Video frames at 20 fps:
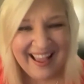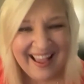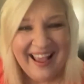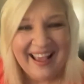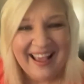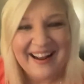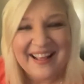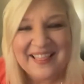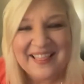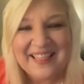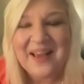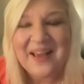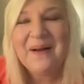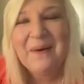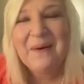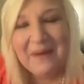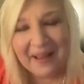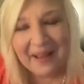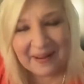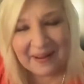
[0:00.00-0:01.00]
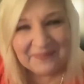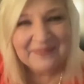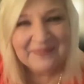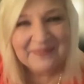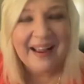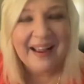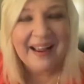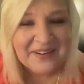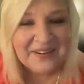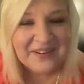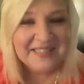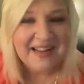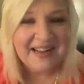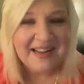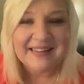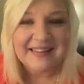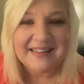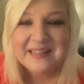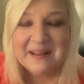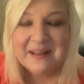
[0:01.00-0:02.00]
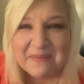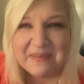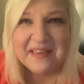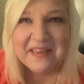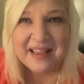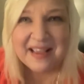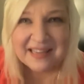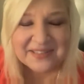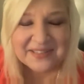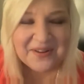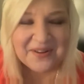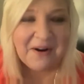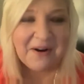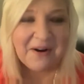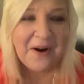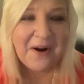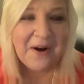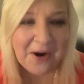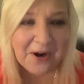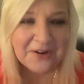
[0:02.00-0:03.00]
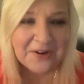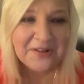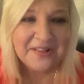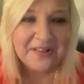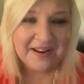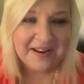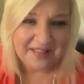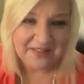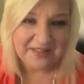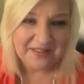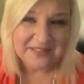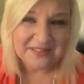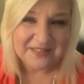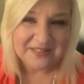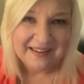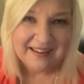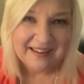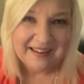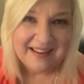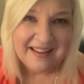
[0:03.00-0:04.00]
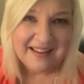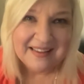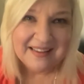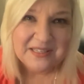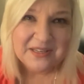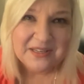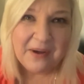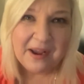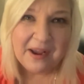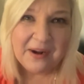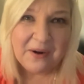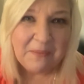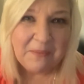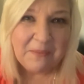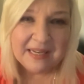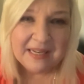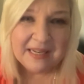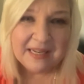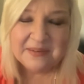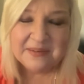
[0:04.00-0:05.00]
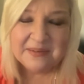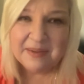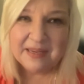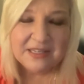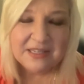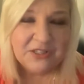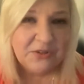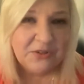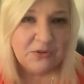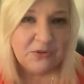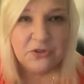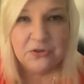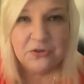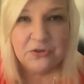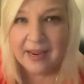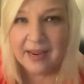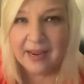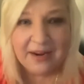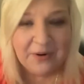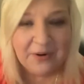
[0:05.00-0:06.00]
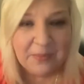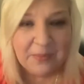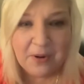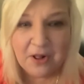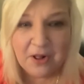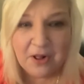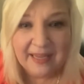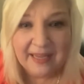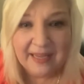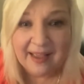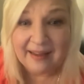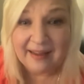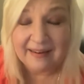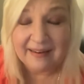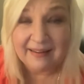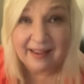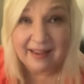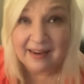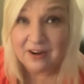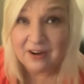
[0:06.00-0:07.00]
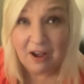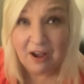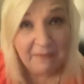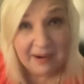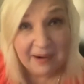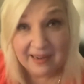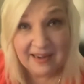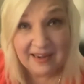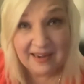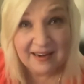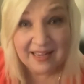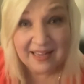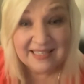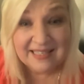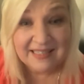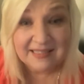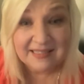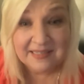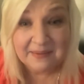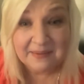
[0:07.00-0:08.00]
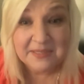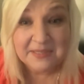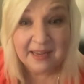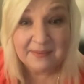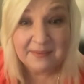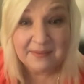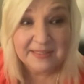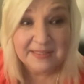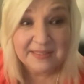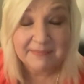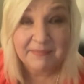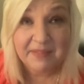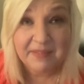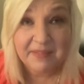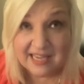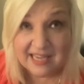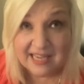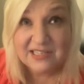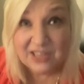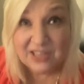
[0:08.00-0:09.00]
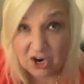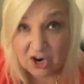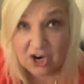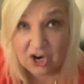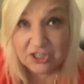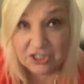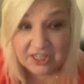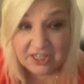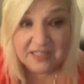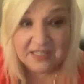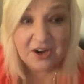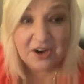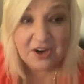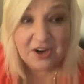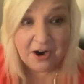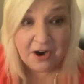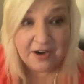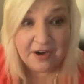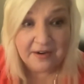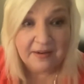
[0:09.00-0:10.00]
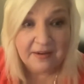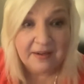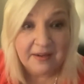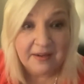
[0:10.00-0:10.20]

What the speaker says: And I thought, okay, I understand. Some things are harder than others. So I don't mean to be too trite or Pollyanna and not recognize that sometimes things are just hard.